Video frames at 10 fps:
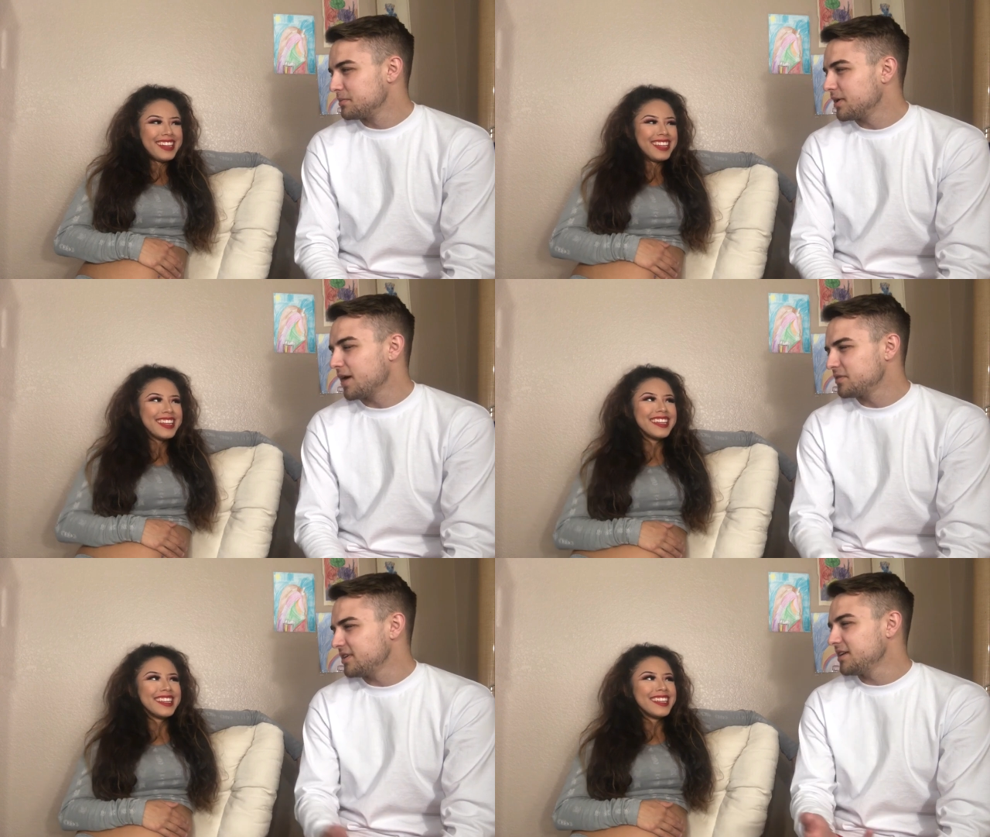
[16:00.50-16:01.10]
Speaker 1: I've
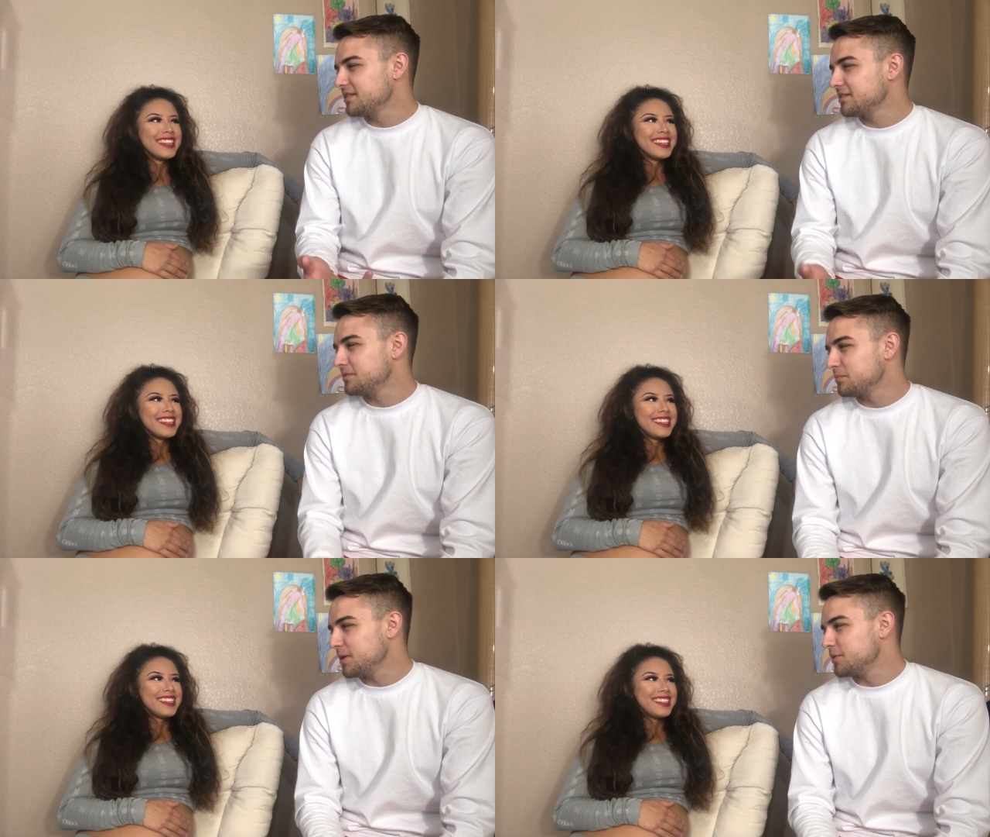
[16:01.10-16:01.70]
seen
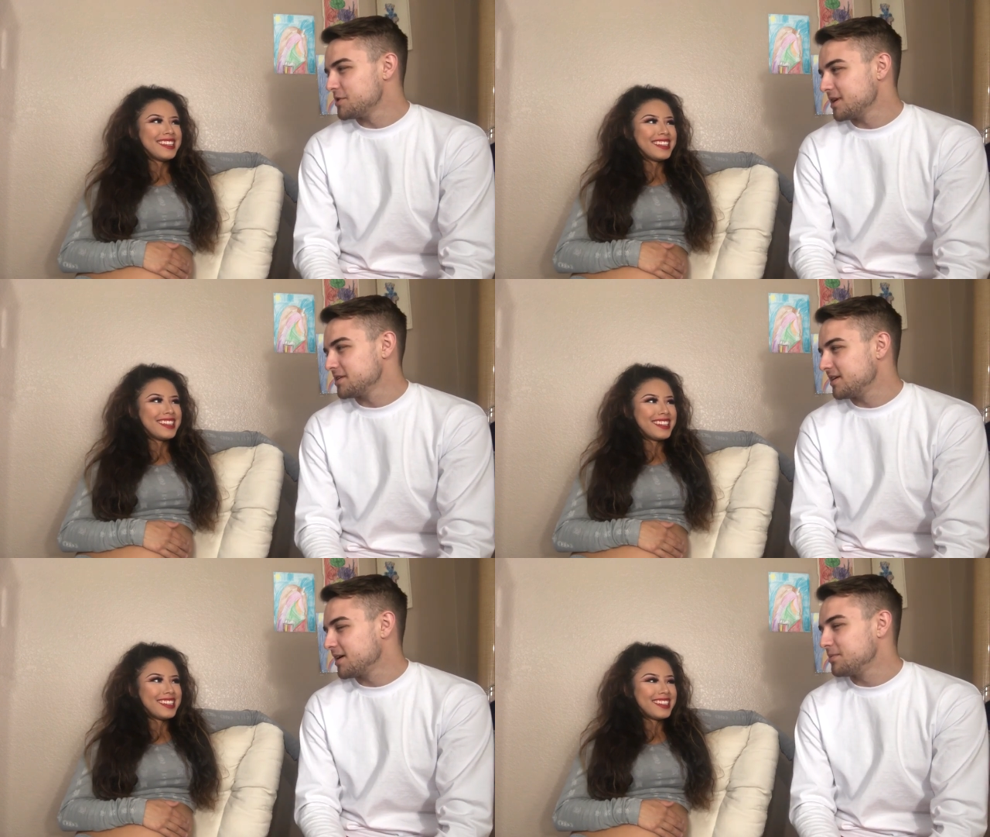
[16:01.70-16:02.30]
people change a
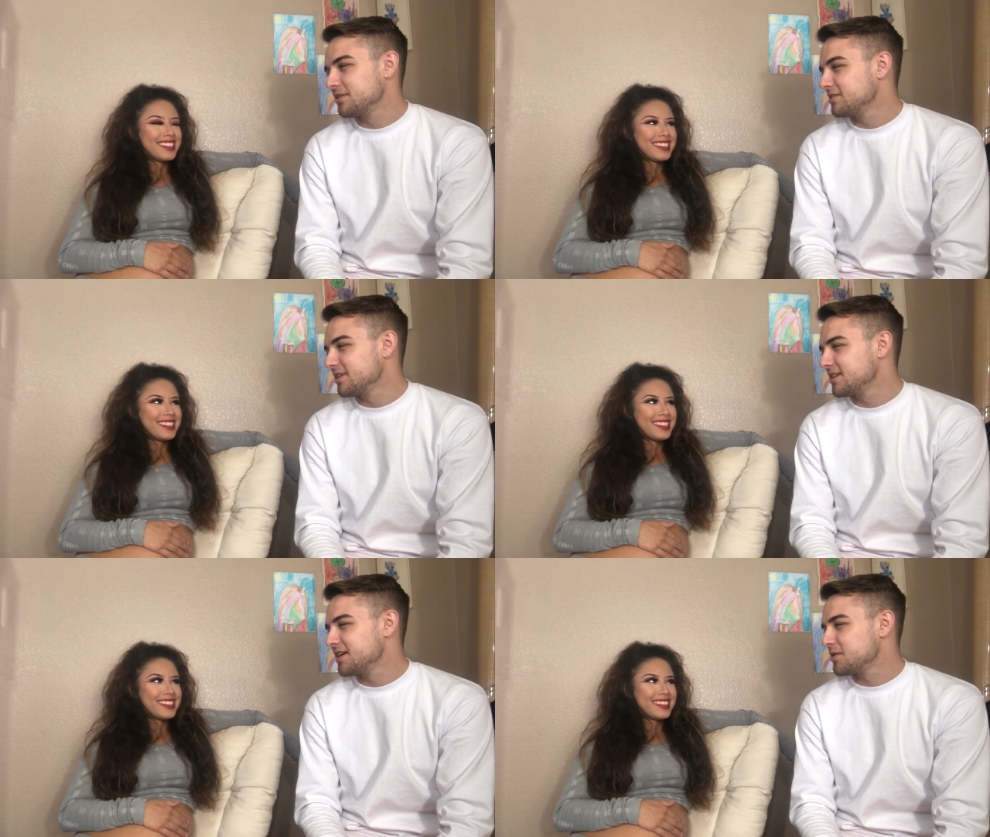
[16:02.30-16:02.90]
diaper. It's not
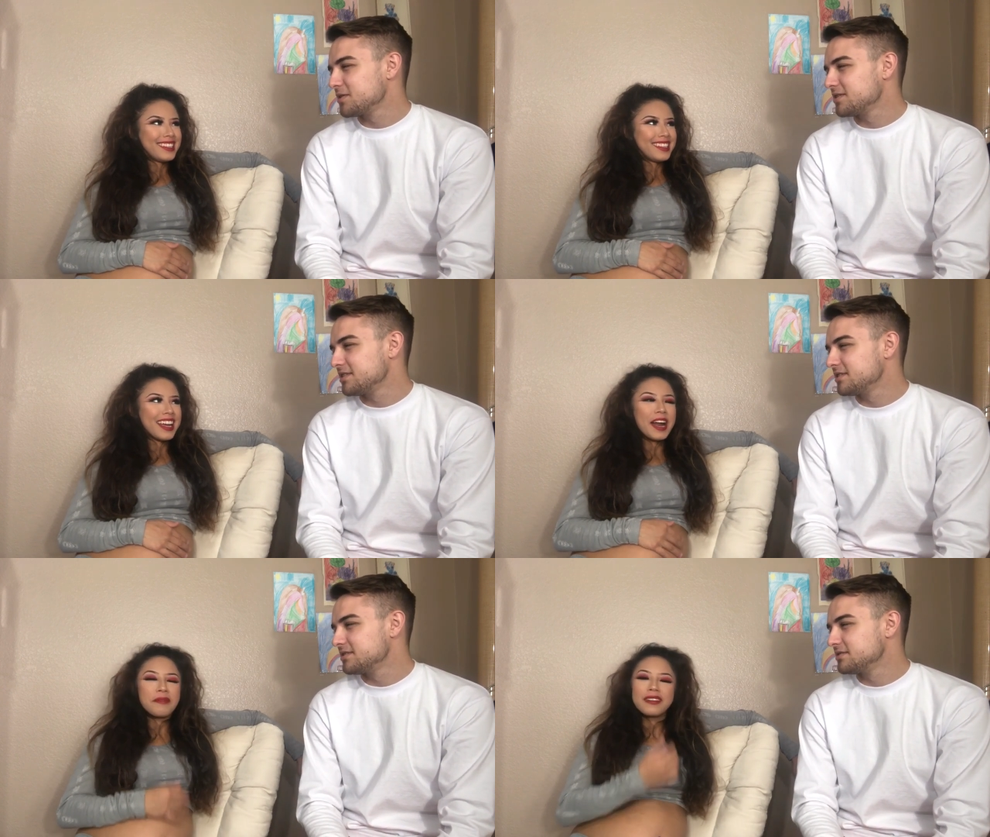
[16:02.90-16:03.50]
that hard.
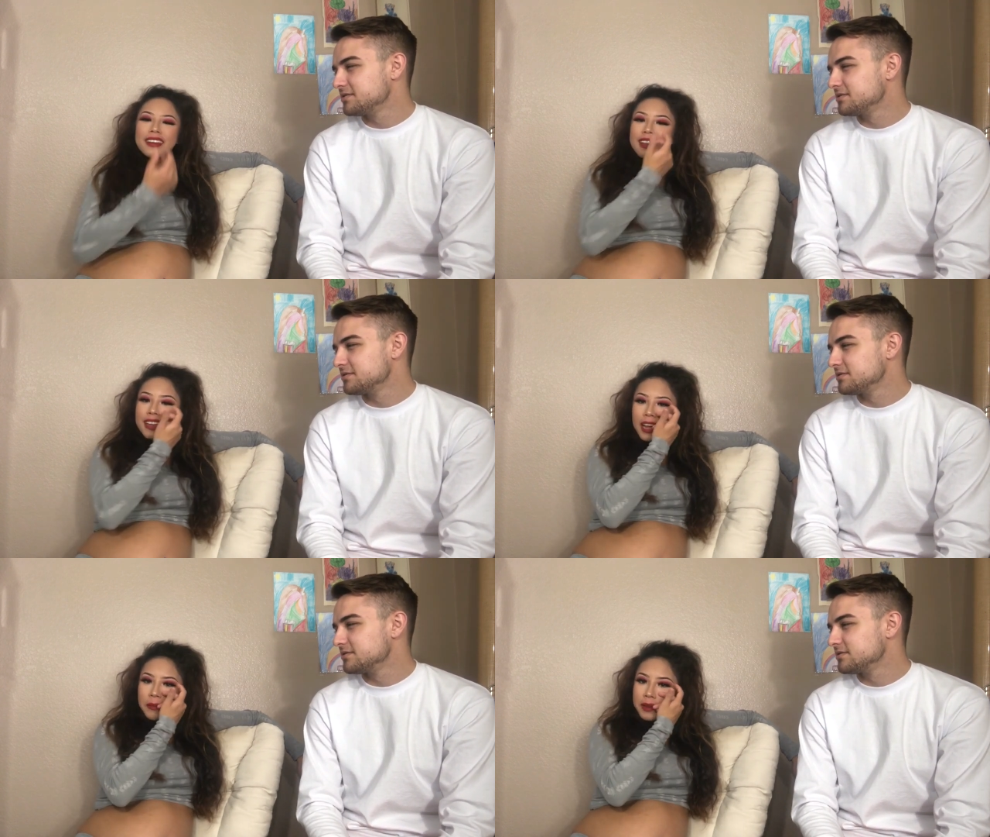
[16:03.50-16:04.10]
Speaker 2: I'm gonna
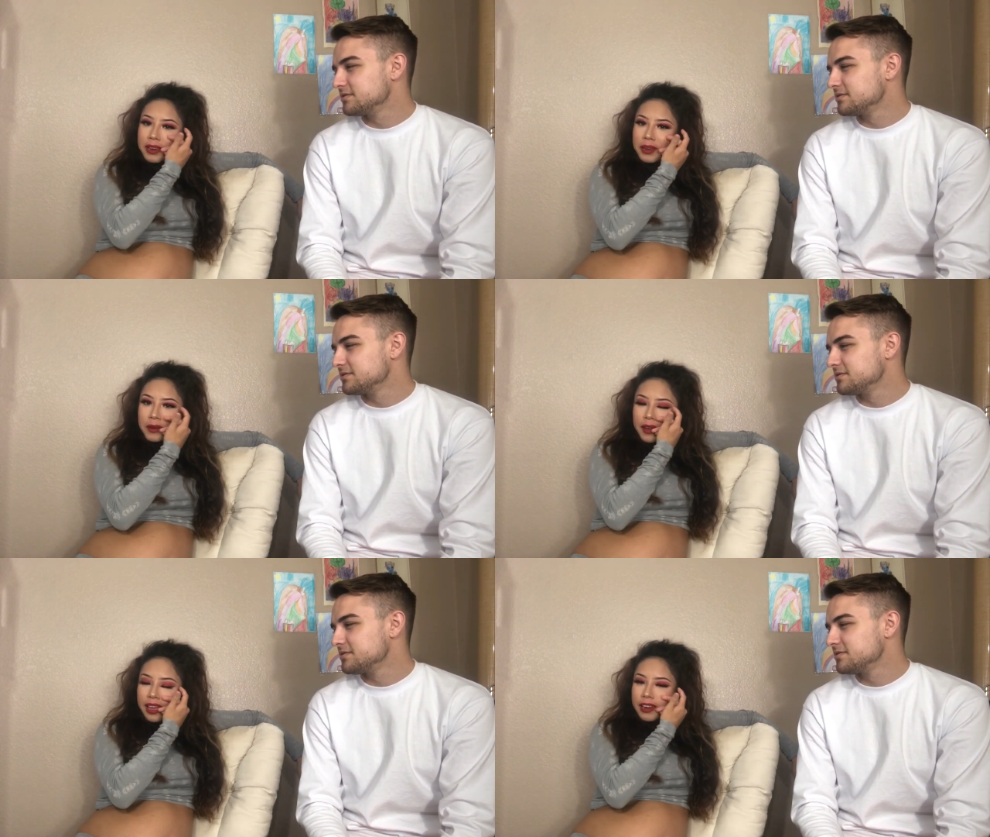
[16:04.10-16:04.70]
I'm gonna go
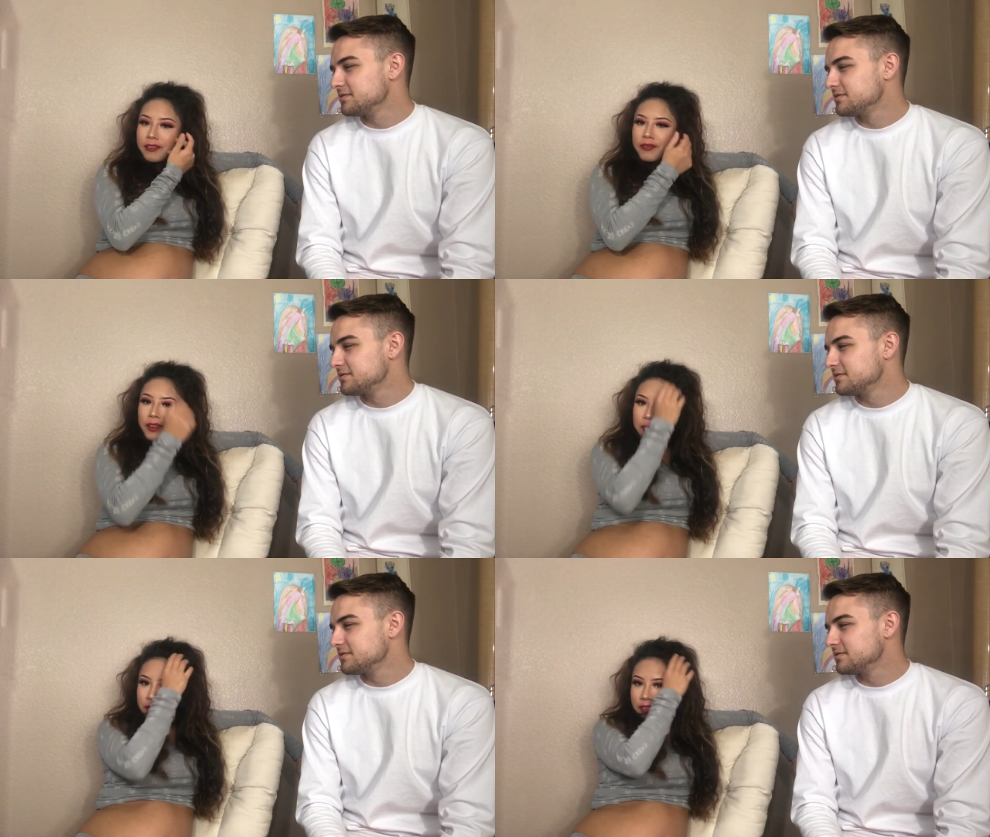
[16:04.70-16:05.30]
ahead and film
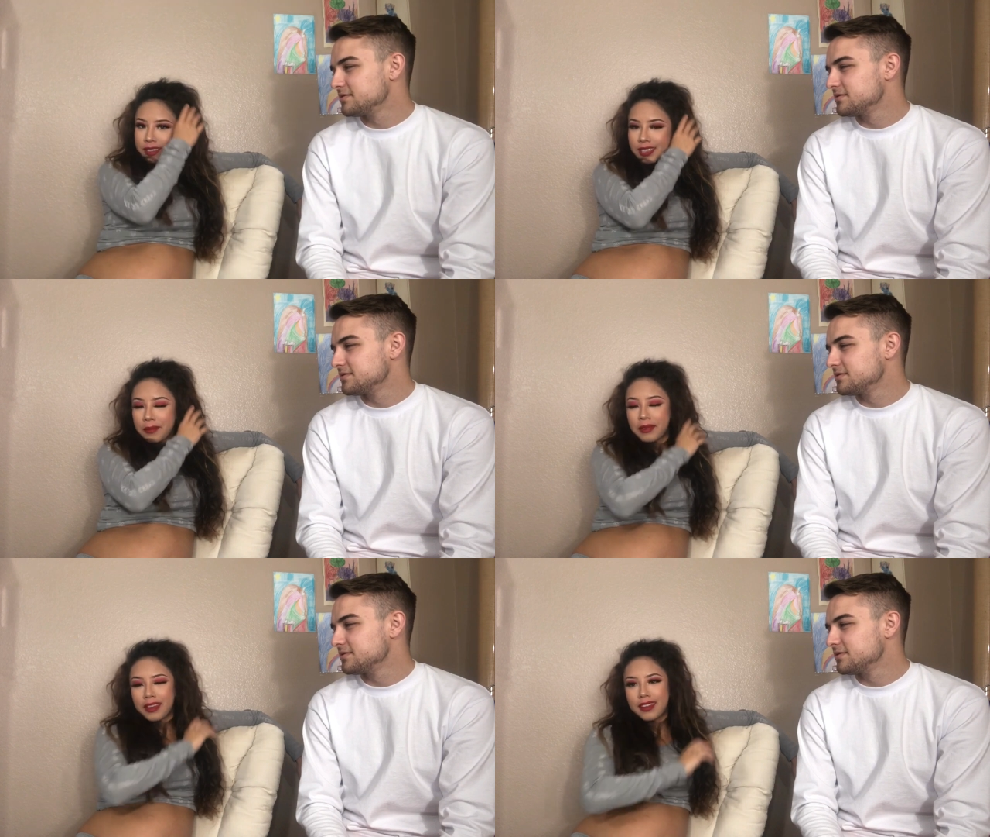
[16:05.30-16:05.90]
the first time
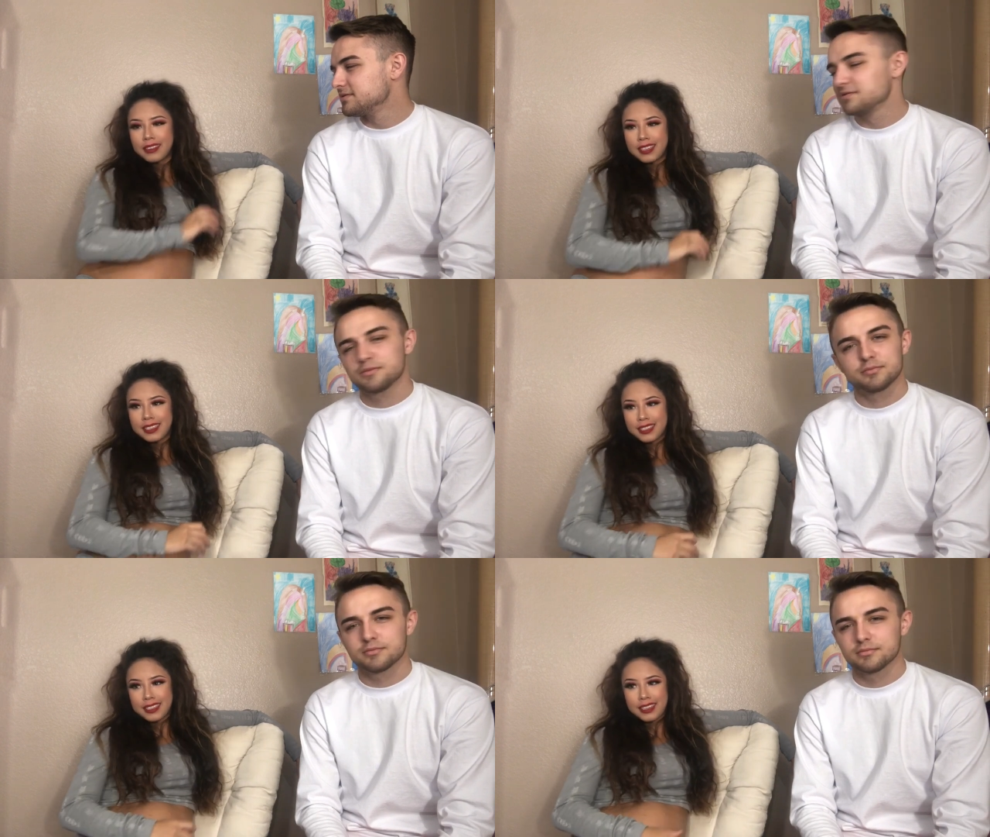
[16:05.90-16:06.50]
he
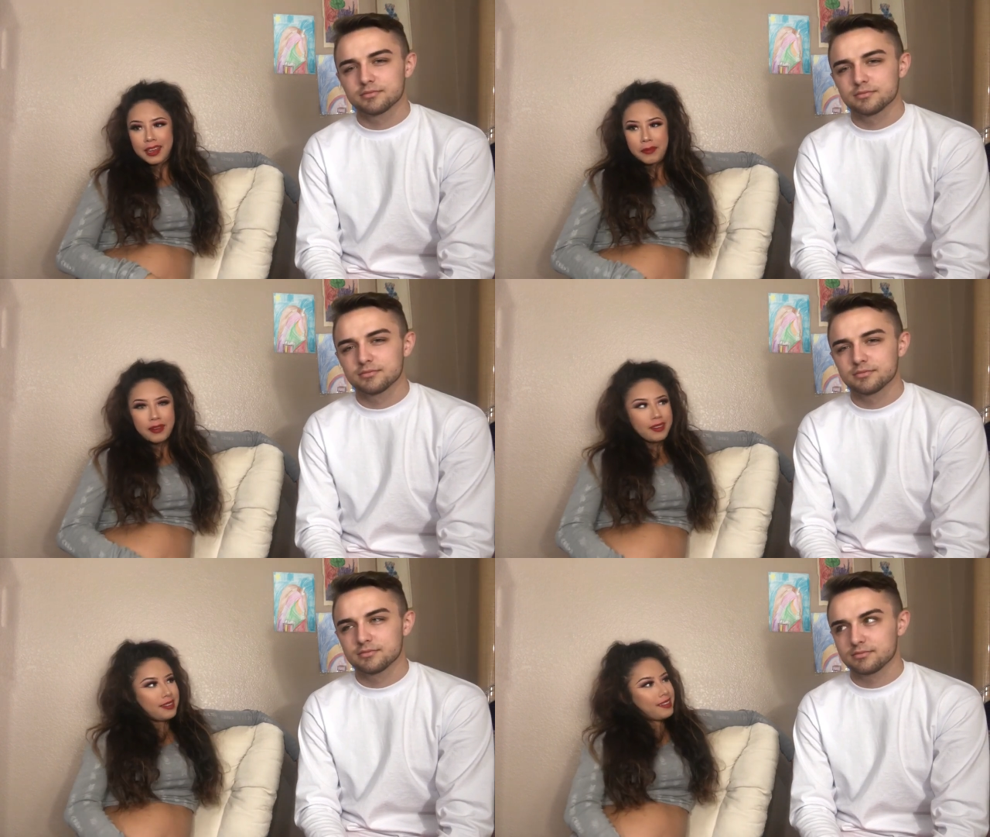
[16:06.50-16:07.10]
changes the diaper.